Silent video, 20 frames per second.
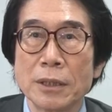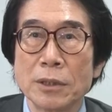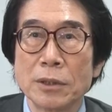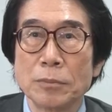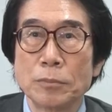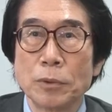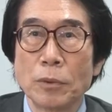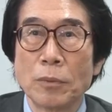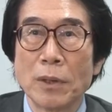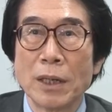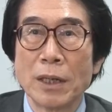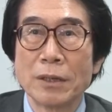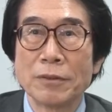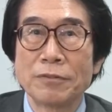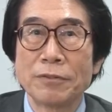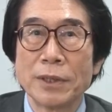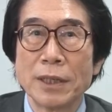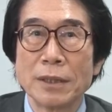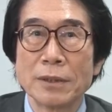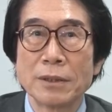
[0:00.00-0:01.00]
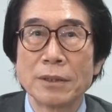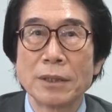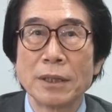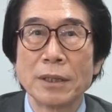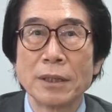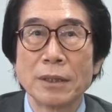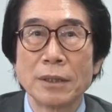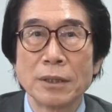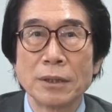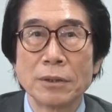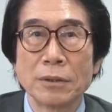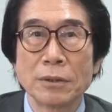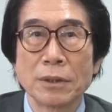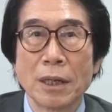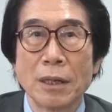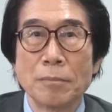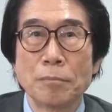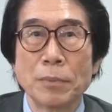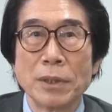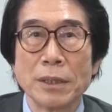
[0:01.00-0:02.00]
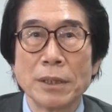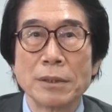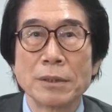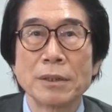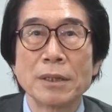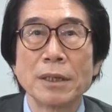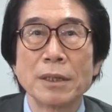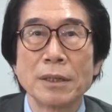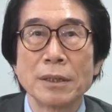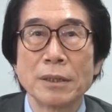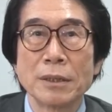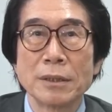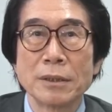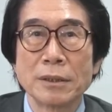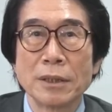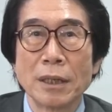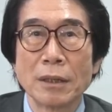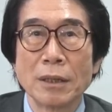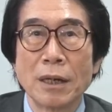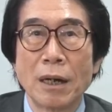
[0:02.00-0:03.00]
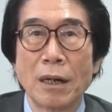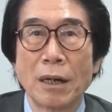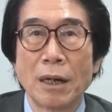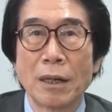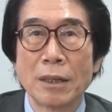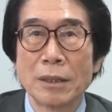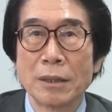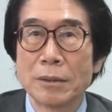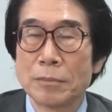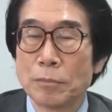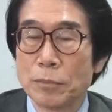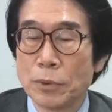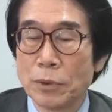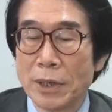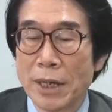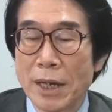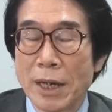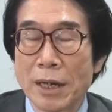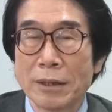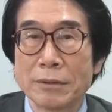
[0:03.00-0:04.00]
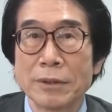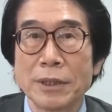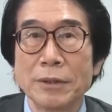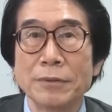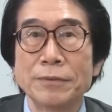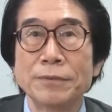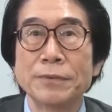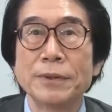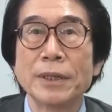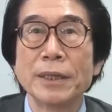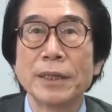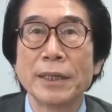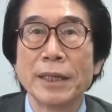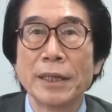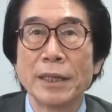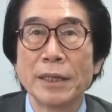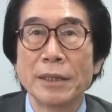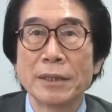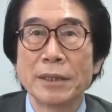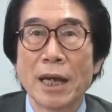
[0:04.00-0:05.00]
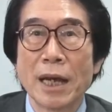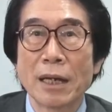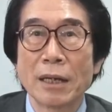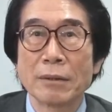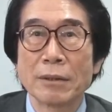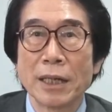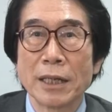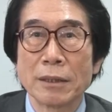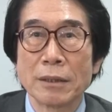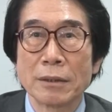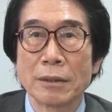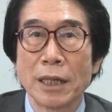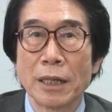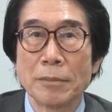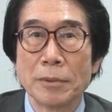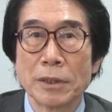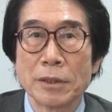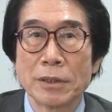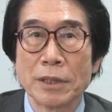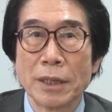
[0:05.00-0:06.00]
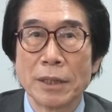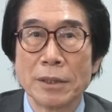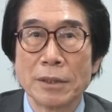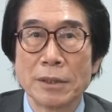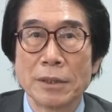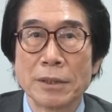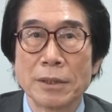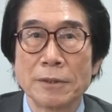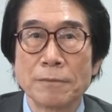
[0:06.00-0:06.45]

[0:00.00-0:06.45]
to provide funds to companies that are proactive in tackling climate change.